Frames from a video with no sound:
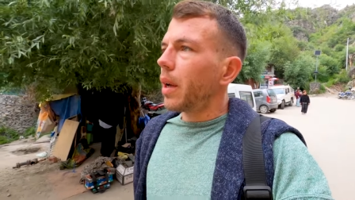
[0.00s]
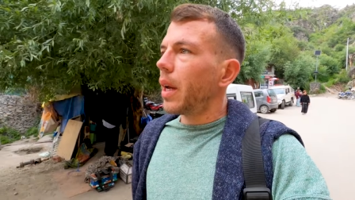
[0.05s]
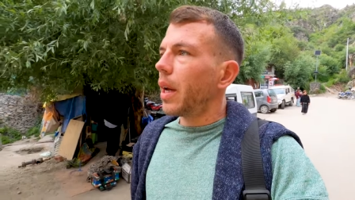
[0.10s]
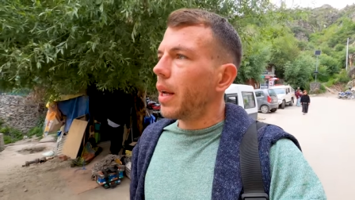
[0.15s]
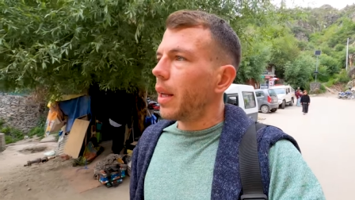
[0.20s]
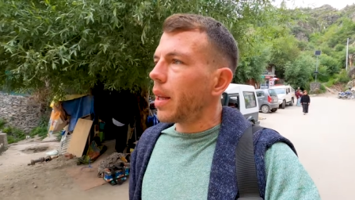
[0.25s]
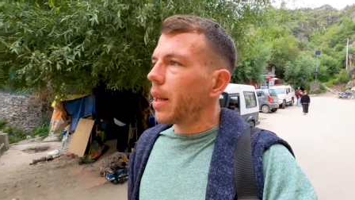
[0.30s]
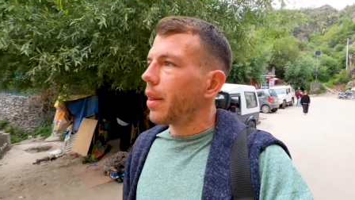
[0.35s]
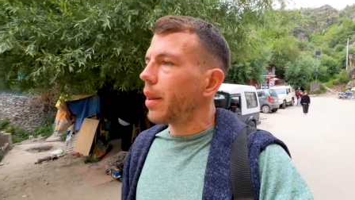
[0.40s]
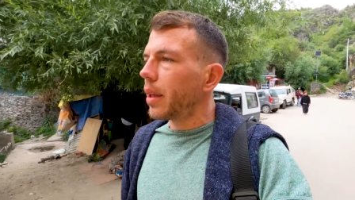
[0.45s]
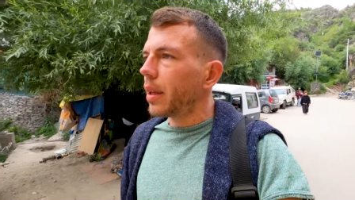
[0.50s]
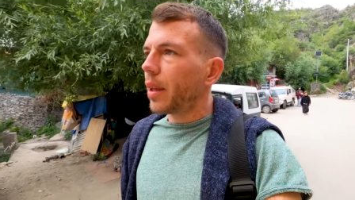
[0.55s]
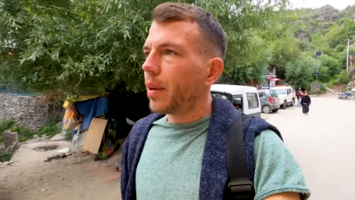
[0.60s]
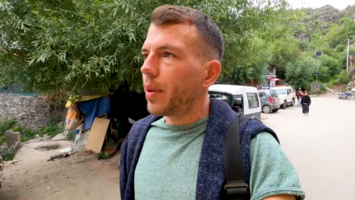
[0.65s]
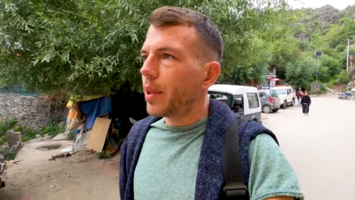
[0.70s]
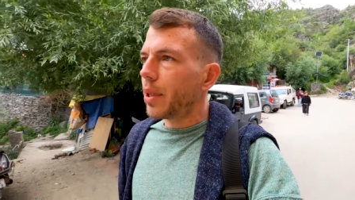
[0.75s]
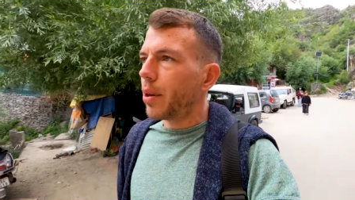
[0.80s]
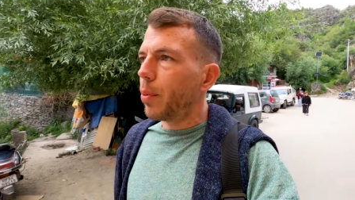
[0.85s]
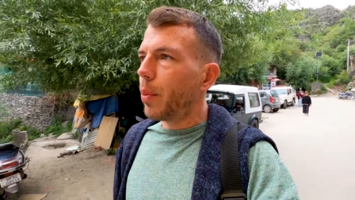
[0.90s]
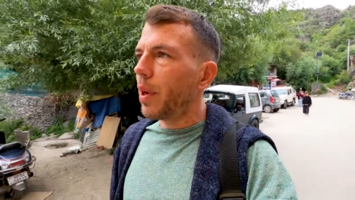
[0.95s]
and I think
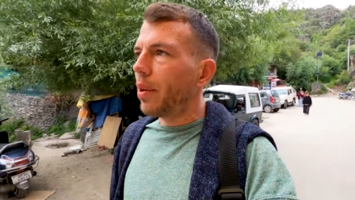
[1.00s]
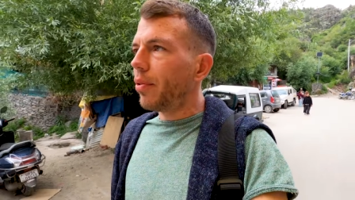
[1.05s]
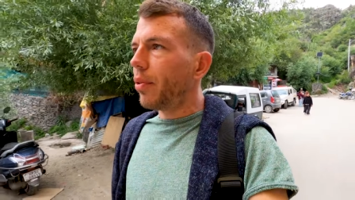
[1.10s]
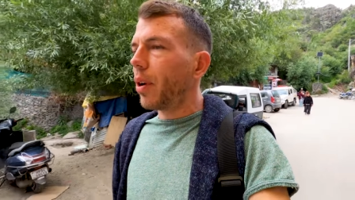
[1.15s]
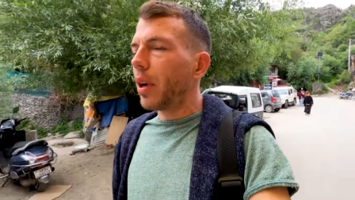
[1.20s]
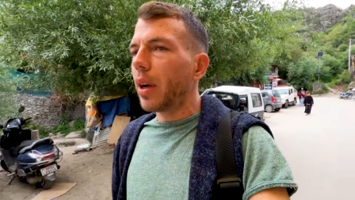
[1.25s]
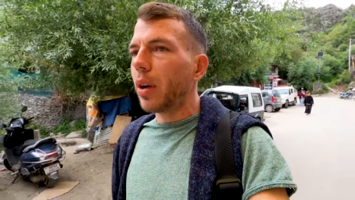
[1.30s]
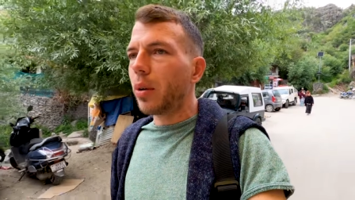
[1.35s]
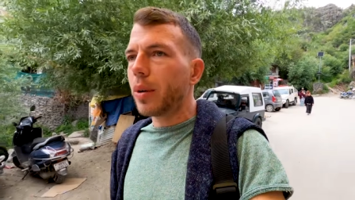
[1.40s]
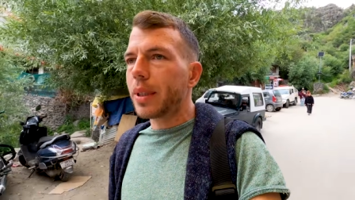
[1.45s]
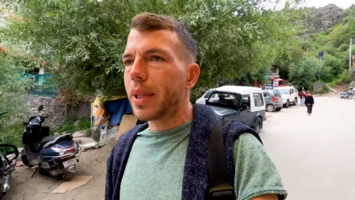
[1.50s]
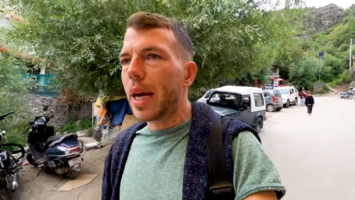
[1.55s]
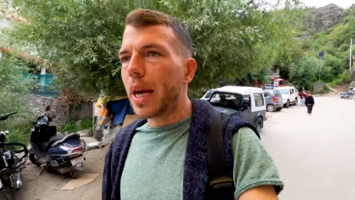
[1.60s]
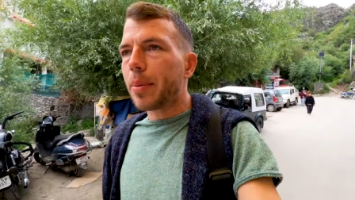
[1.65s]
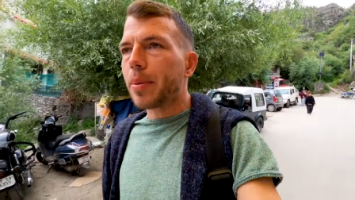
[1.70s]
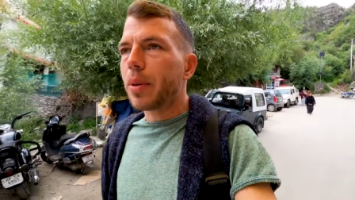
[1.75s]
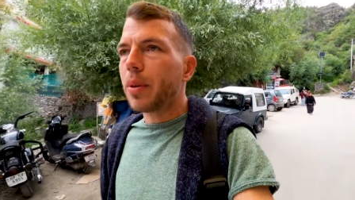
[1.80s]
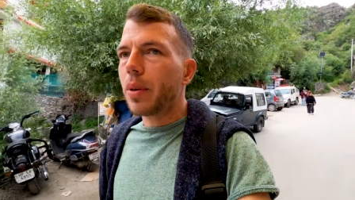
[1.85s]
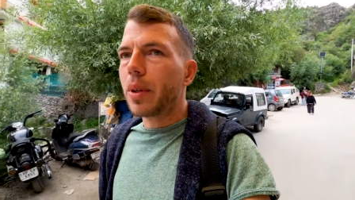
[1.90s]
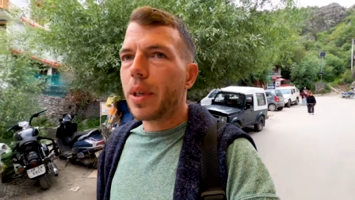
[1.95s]
there is a river. It looks
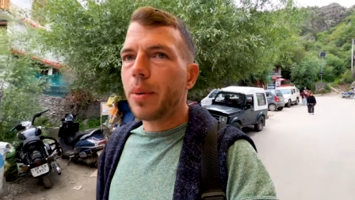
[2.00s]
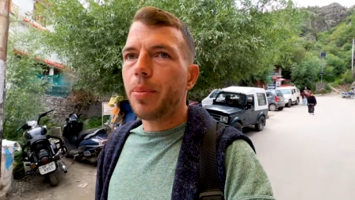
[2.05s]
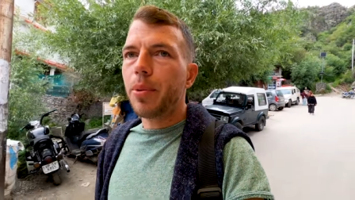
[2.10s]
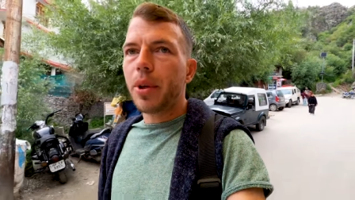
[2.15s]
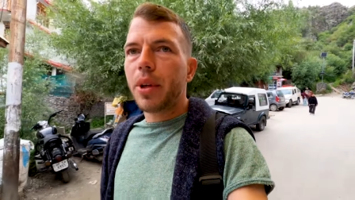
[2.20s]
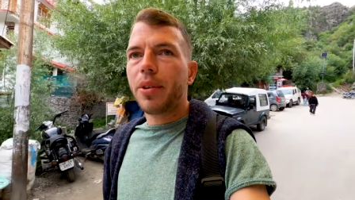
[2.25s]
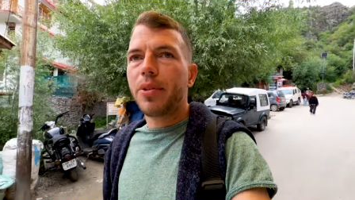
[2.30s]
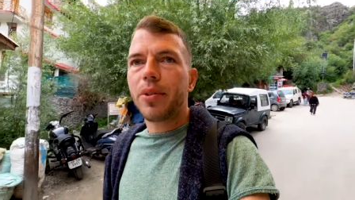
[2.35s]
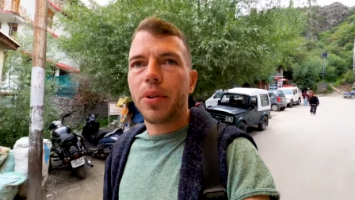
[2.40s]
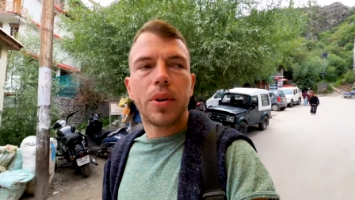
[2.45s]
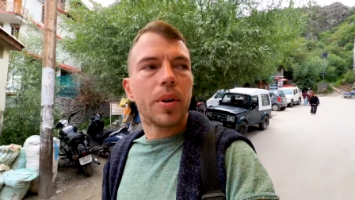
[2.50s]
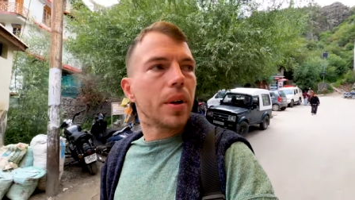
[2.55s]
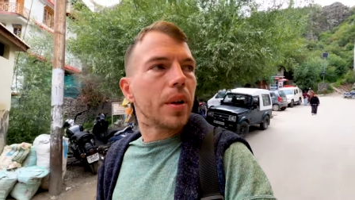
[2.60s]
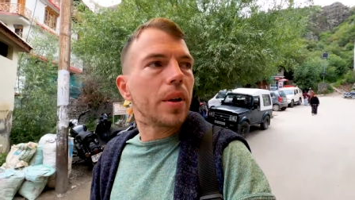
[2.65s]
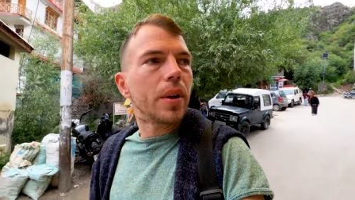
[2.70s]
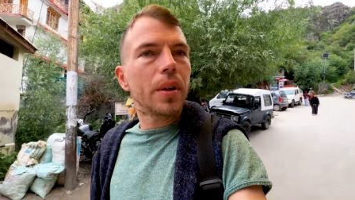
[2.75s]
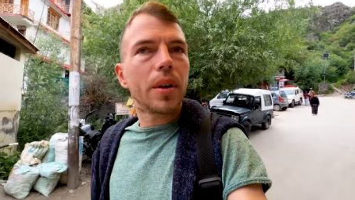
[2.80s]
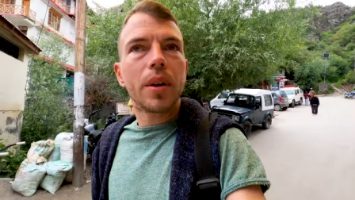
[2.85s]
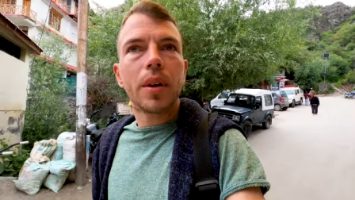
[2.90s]
absolutely beautiful.